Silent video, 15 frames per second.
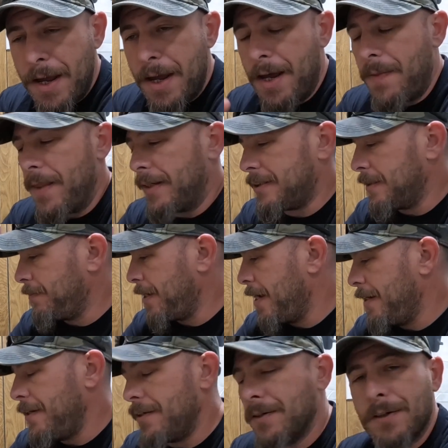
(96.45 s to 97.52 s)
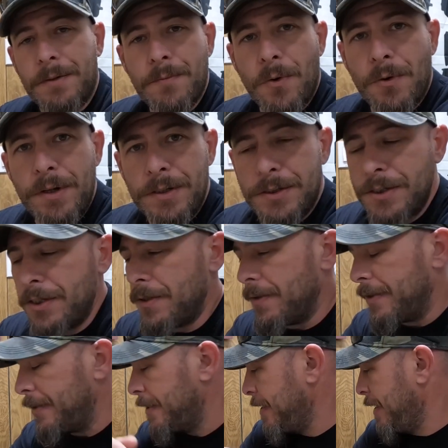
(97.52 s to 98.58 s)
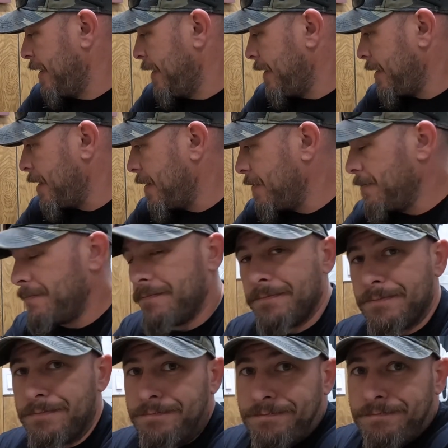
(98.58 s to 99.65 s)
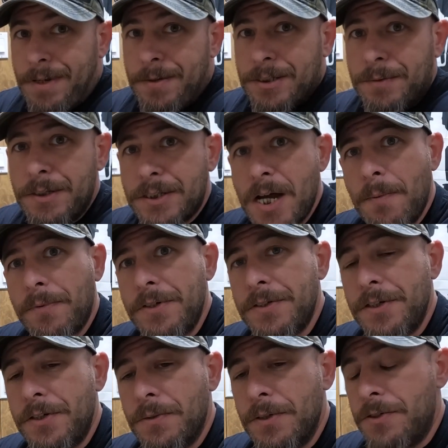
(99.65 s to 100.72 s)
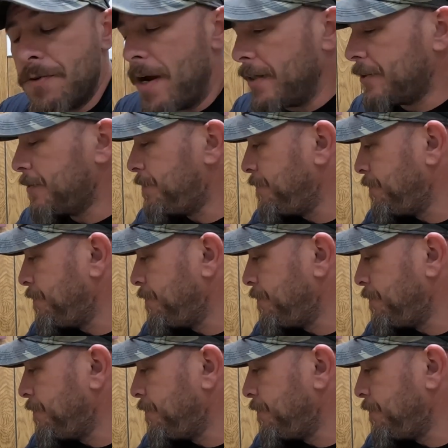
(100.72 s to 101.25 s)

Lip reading: And that's something I need to look more into, and, you know, maybe some of these companies need to address.